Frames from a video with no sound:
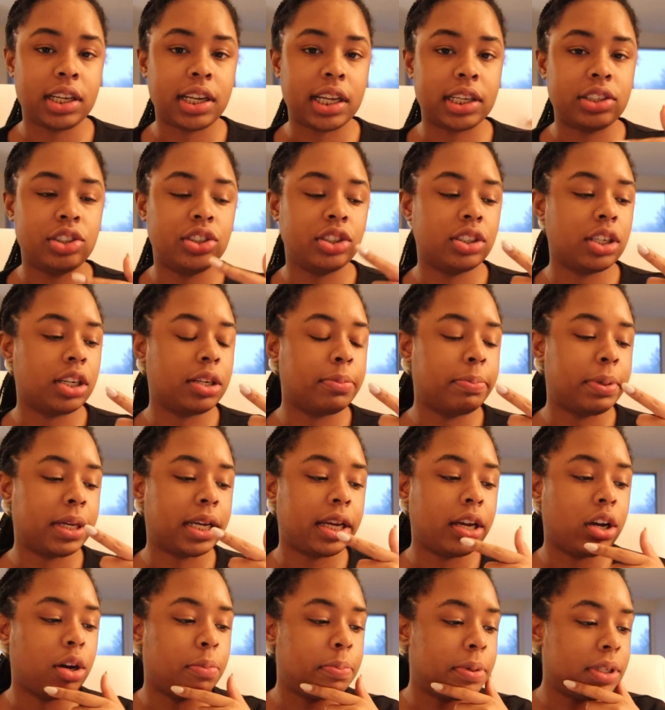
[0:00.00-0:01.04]
Like, she's gonna pick
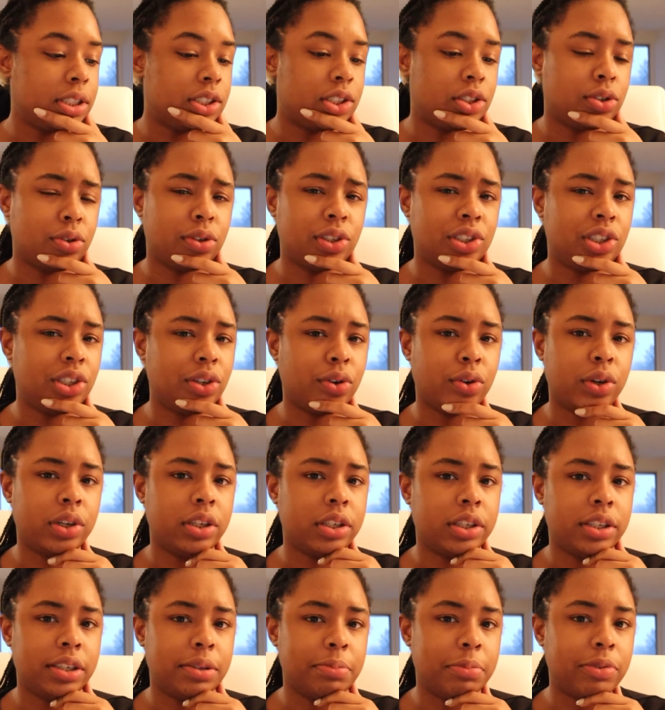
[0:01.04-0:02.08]
it up in store. She
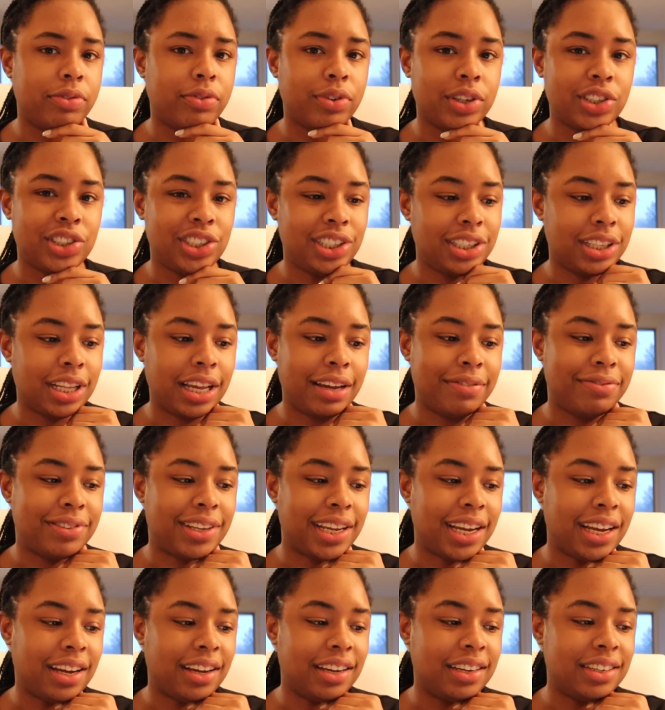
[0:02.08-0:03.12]
ordered it before she left,
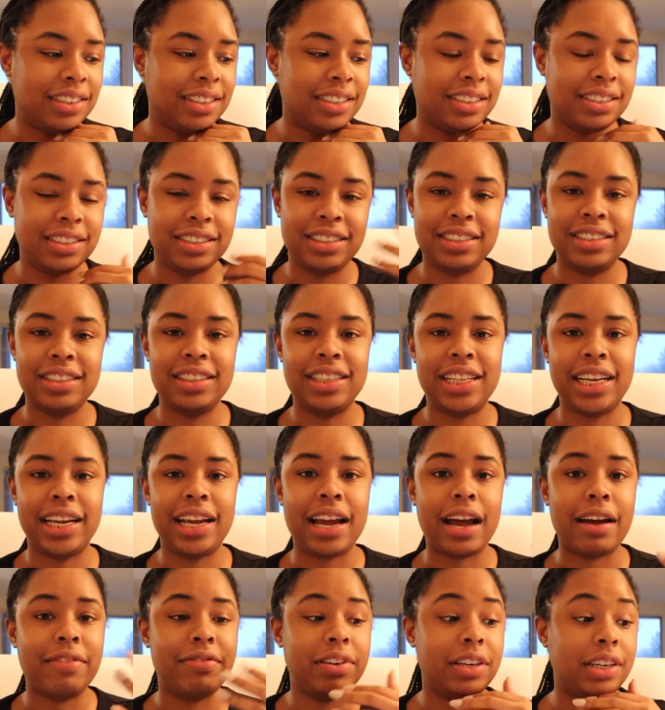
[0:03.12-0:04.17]
and they
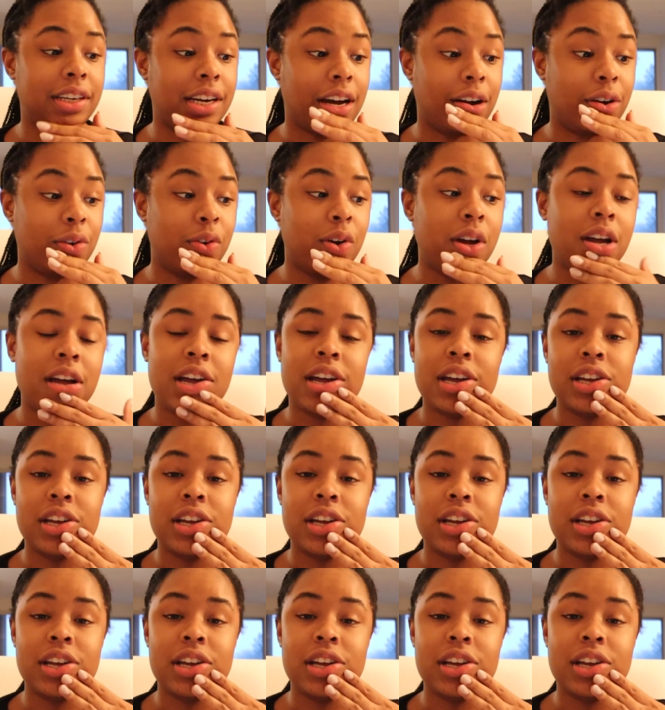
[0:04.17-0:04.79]
have it now.